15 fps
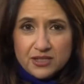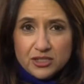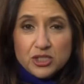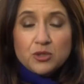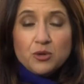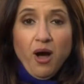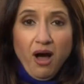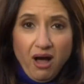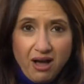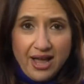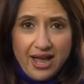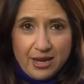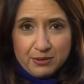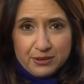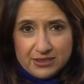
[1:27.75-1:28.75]
that you are
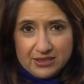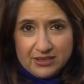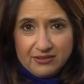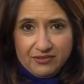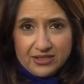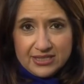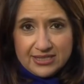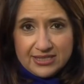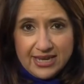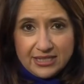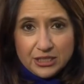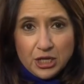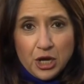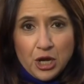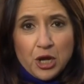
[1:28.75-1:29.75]
able to give consent.